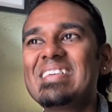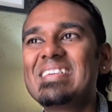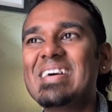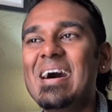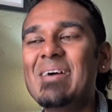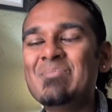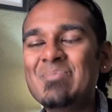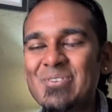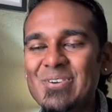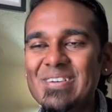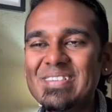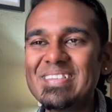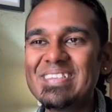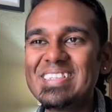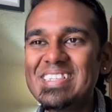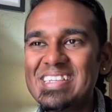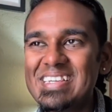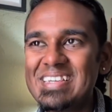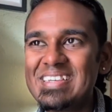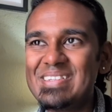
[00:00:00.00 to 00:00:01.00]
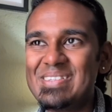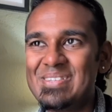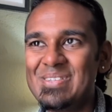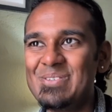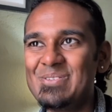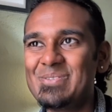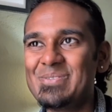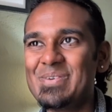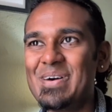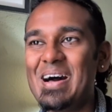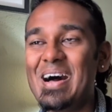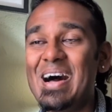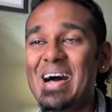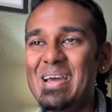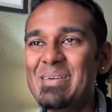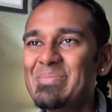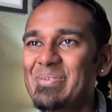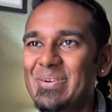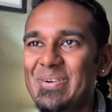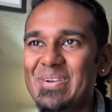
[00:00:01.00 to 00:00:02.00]
I'm transitioning into a
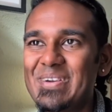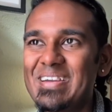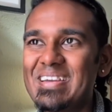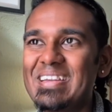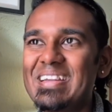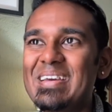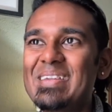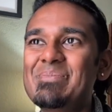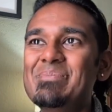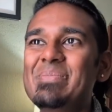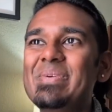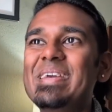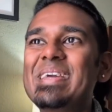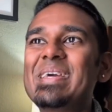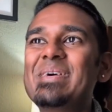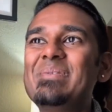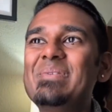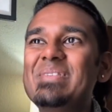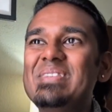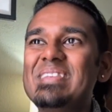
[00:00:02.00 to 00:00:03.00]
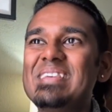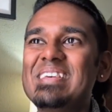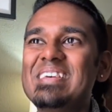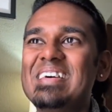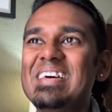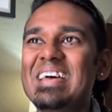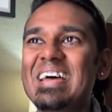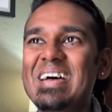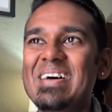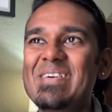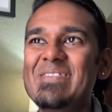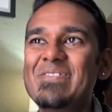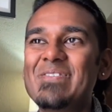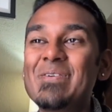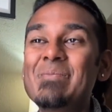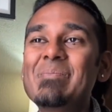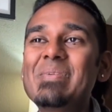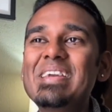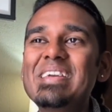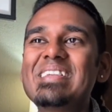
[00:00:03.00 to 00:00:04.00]
high period, and being able to,
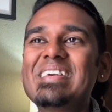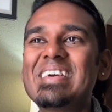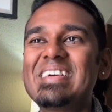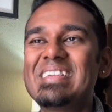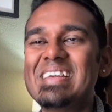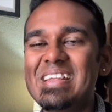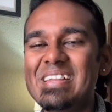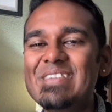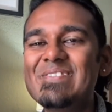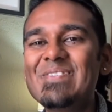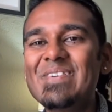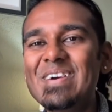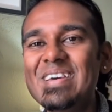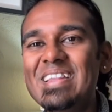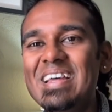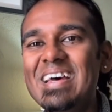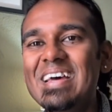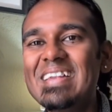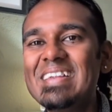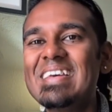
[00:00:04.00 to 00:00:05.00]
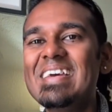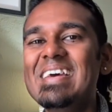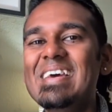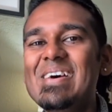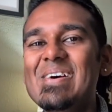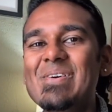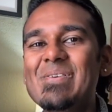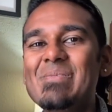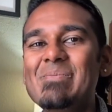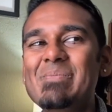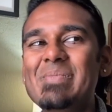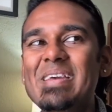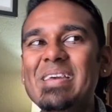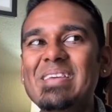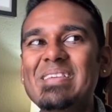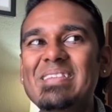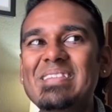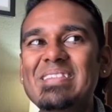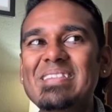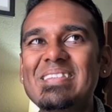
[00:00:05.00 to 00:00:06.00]
for me to identify that,
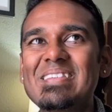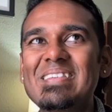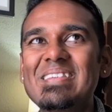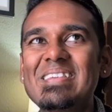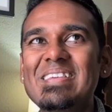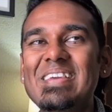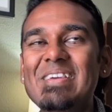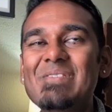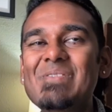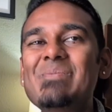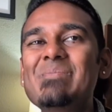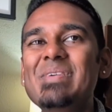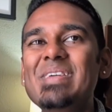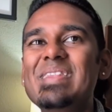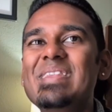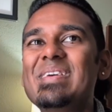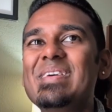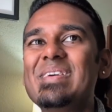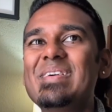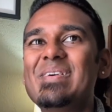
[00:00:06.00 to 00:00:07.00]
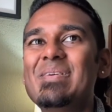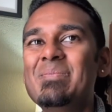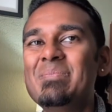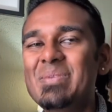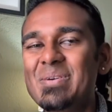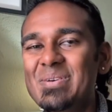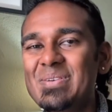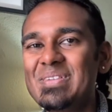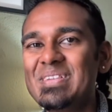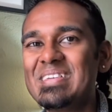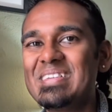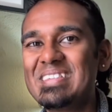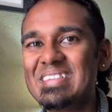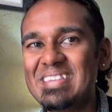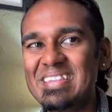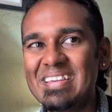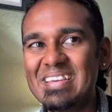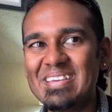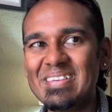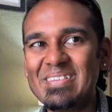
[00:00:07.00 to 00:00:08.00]
gives me the ability
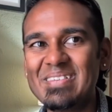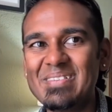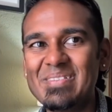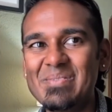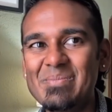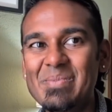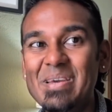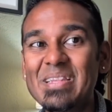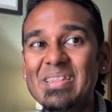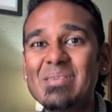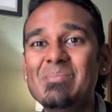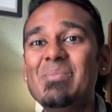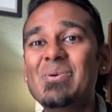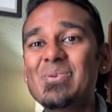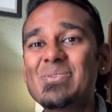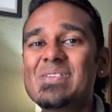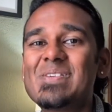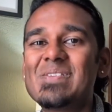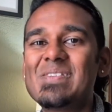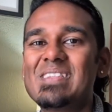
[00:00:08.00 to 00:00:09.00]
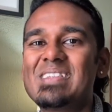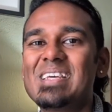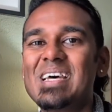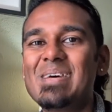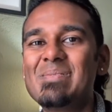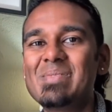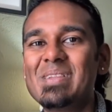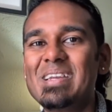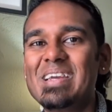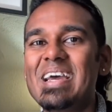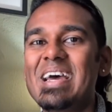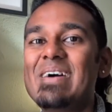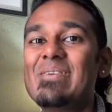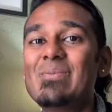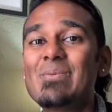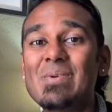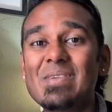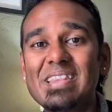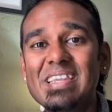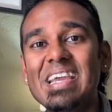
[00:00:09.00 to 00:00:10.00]
to like make the most of the time that I
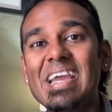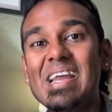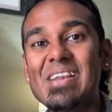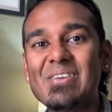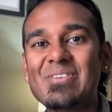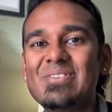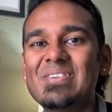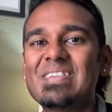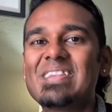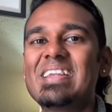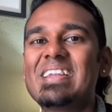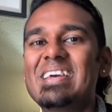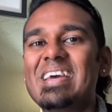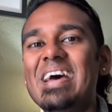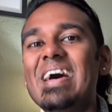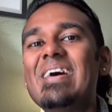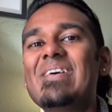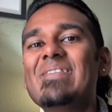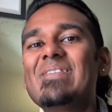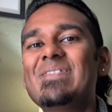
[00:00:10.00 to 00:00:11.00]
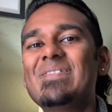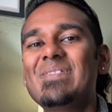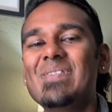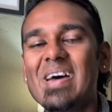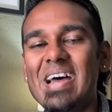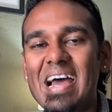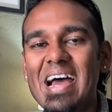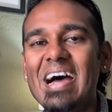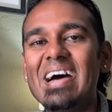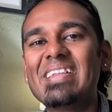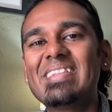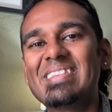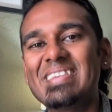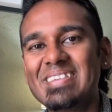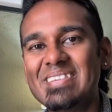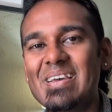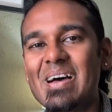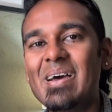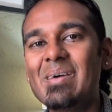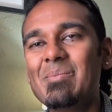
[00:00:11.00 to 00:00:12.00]
have with the energy that I have at
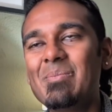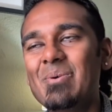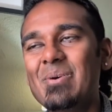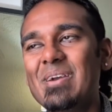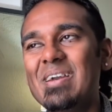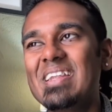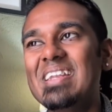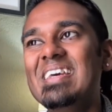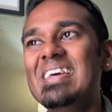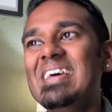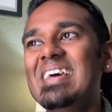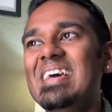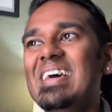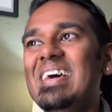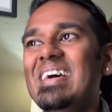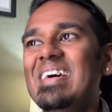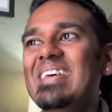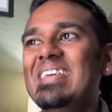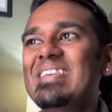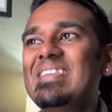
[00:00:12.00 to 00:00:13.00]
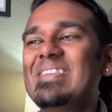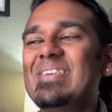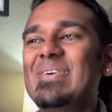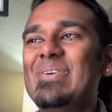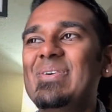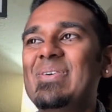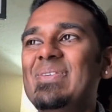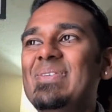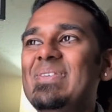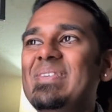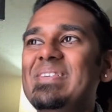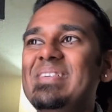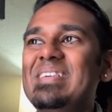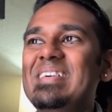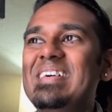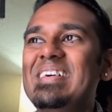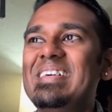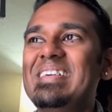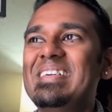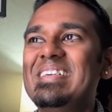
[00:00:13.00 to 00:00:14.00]
this high point. So
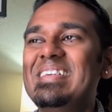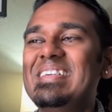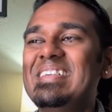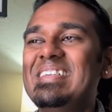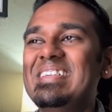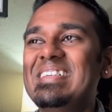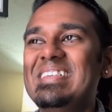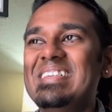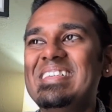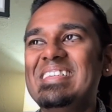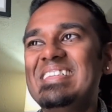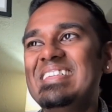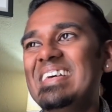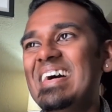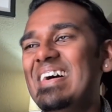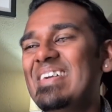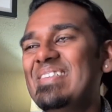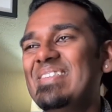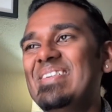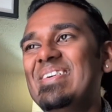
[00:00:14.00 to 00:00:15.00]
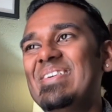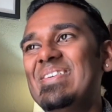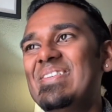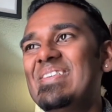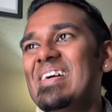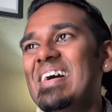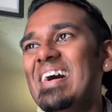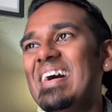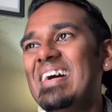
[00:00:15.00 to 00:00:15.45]
I don't know.